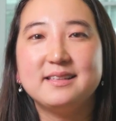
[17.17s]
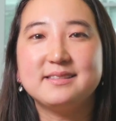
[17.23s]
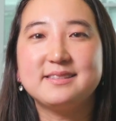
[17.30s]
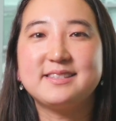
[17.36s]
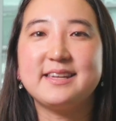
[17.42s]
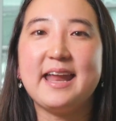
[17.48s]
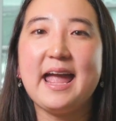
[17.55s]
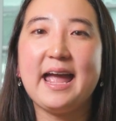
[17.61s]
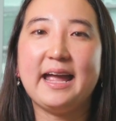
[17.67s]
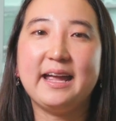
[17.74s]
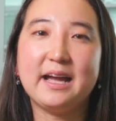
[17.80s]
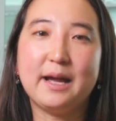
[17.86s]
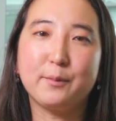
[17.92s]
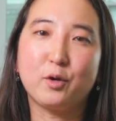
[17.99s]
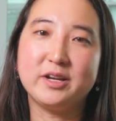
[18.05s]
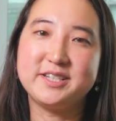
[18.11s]
Today,
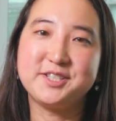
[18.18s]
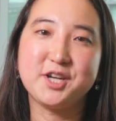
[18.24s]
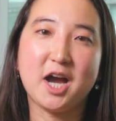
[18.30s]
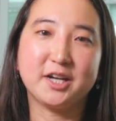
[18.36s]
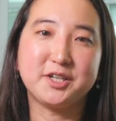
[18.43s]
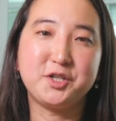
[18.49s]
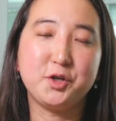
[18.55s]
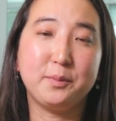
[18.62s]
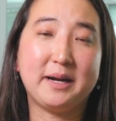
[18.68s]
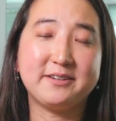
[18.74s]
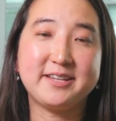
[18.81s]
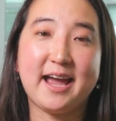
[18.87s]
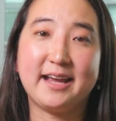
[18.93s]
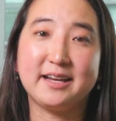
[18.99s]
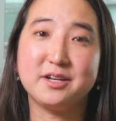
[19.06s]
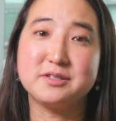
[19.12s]
I'm going to talk to you about
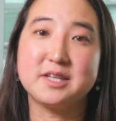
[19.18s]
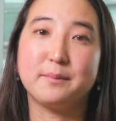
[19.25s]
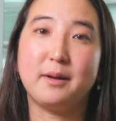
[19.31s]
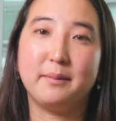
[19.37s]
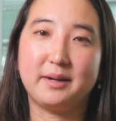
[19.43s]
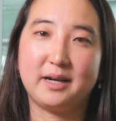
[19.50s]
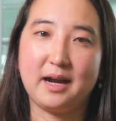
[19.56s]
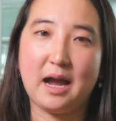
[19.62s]
diagnosing pulmonary